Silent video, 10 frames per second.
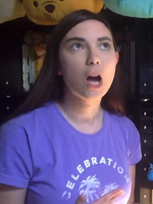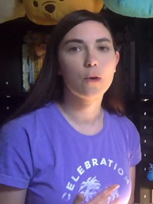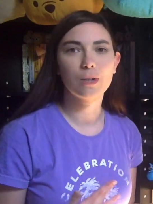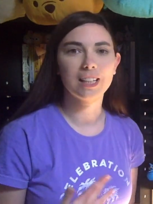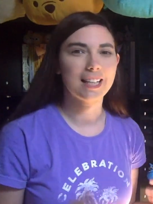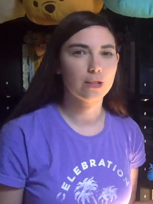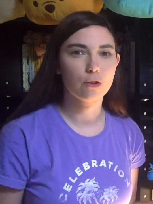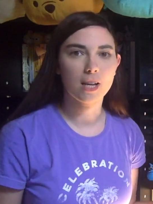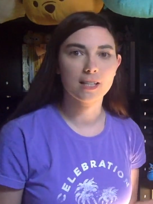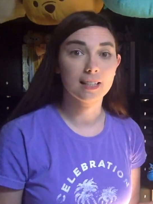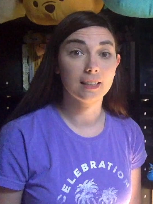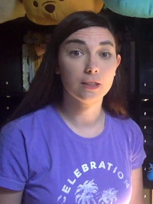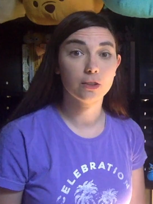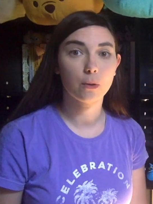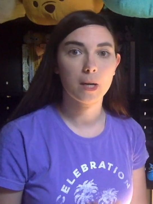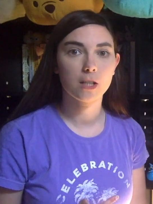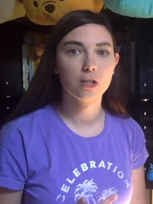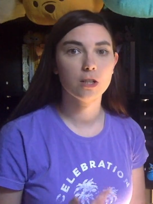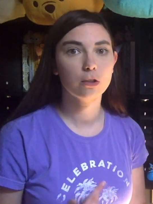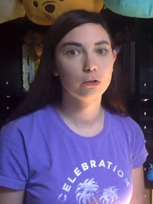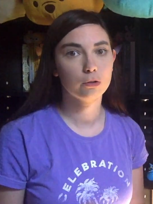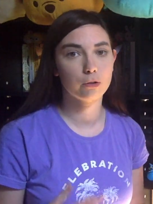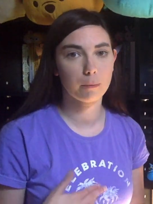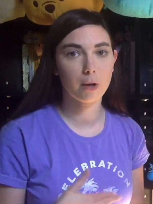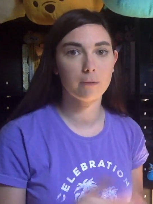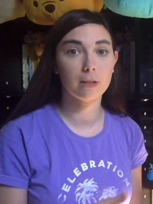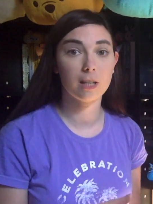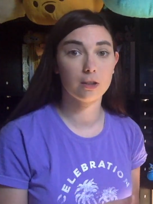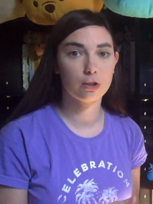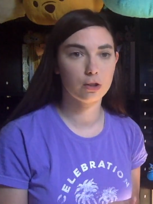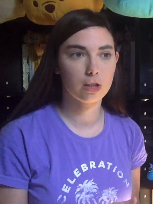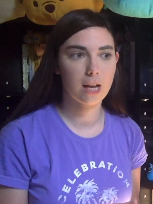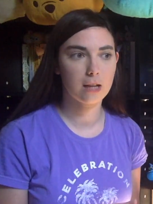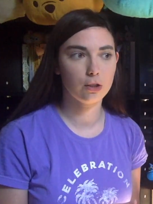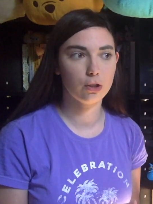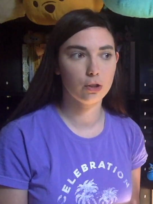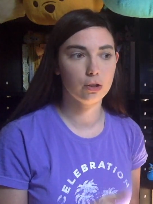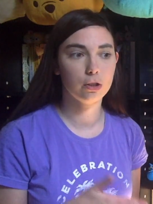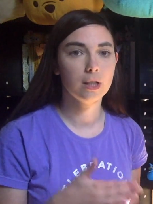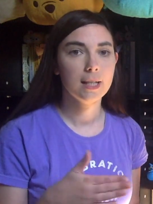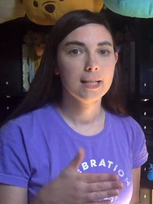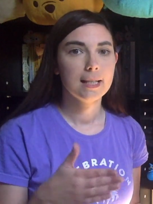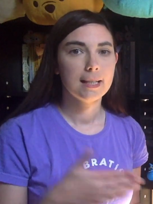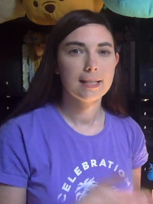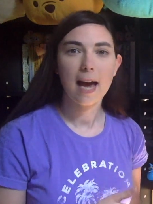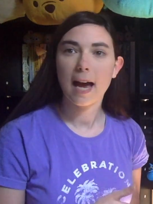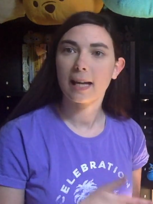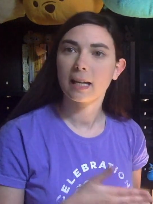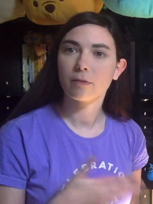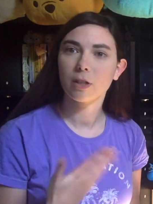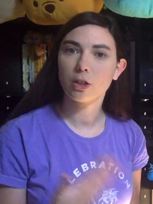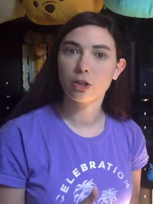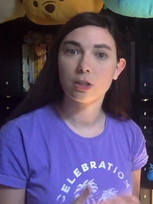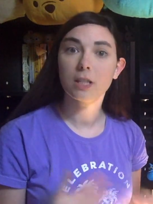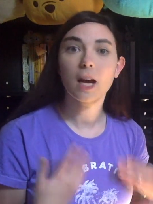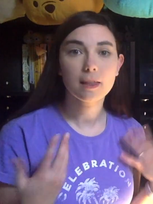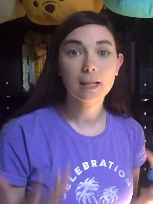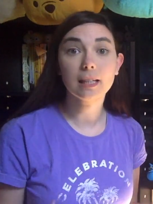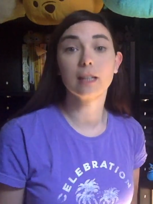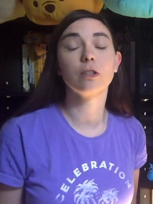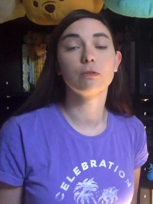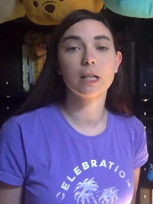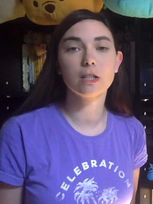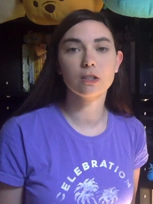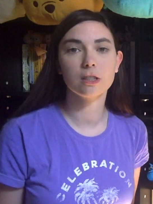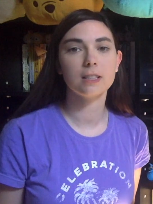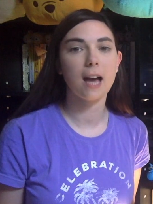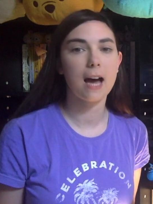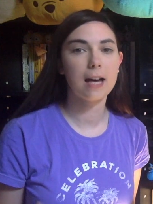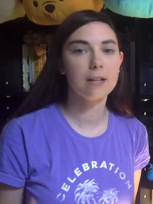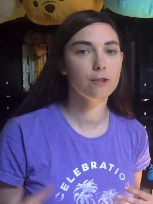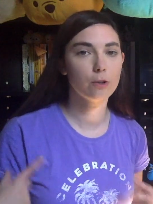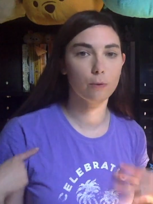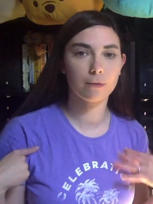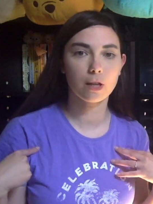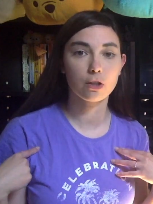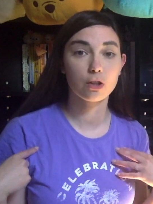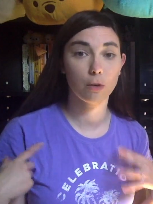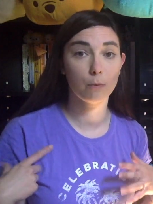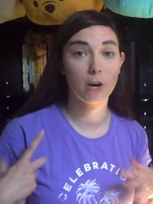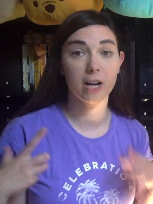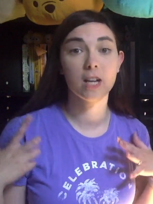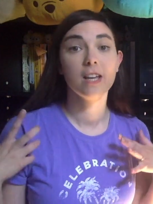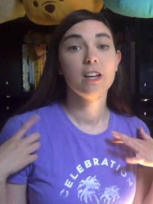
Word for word: a really interesting list of questions. Strip Coverlet do a new tag every Tuesday, I think, like an original tag. So if that's somewhere